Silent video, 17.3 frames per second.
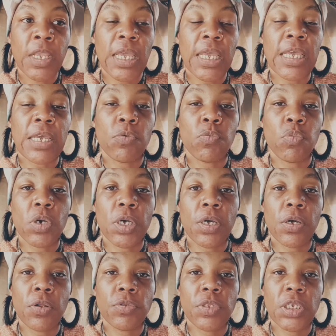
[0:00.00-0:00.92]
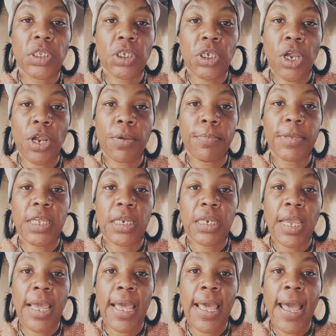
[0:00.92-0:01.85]
it will
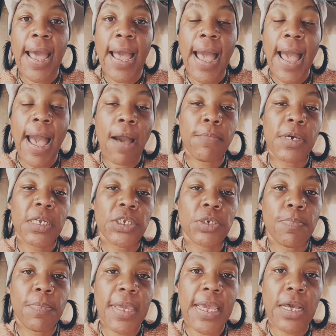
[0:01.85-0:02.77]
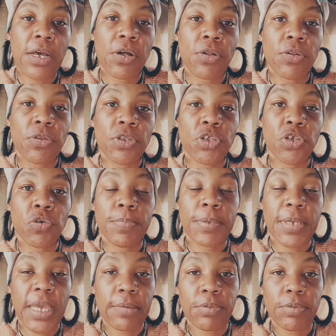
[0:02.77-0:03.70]
determine how much mail you'll
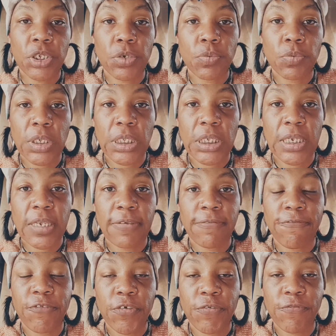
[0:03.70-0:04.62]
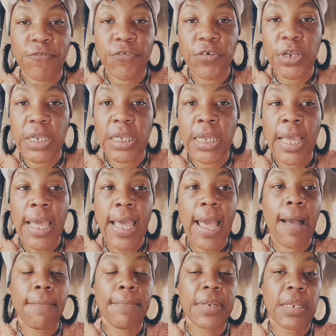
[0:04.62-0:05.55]
be able to receive for free,
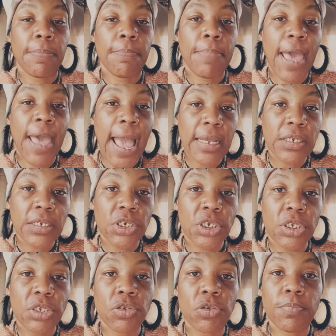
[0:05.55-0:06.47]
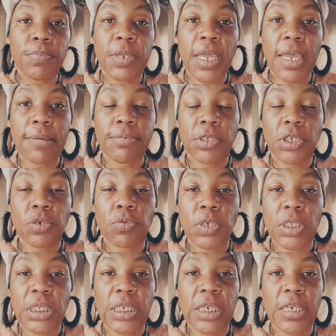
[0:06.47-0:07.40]
how many packages you'll be able to
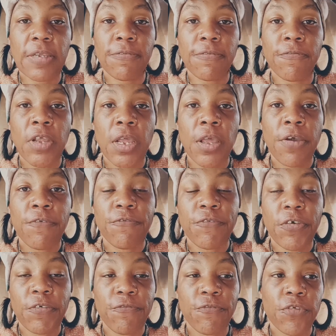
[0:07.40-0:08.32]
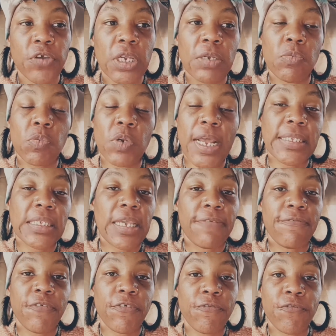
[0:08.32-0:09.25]
receive for free. When I say
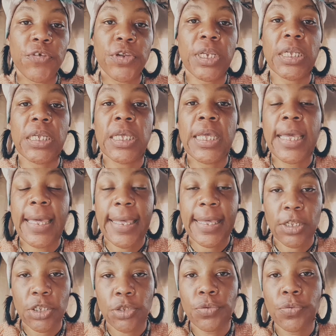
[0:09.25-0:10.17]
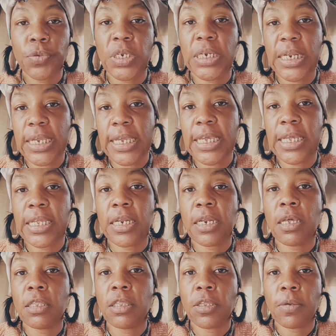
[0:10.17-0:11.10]
for free, included
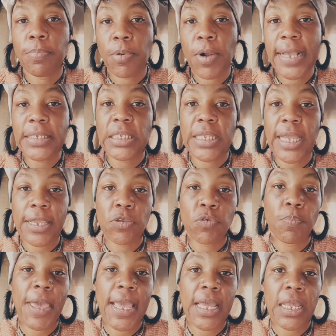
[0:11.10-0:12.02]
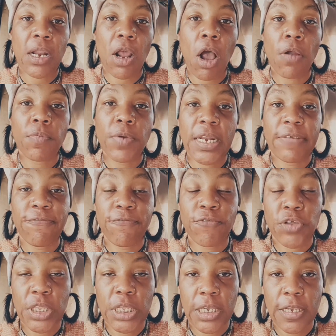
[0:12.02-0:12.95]
in the price that you paid already
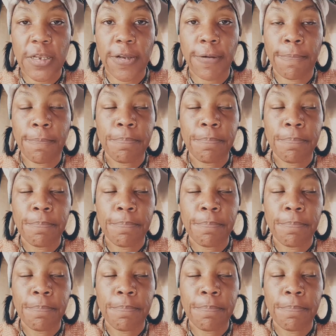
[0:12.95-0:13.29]
for the year.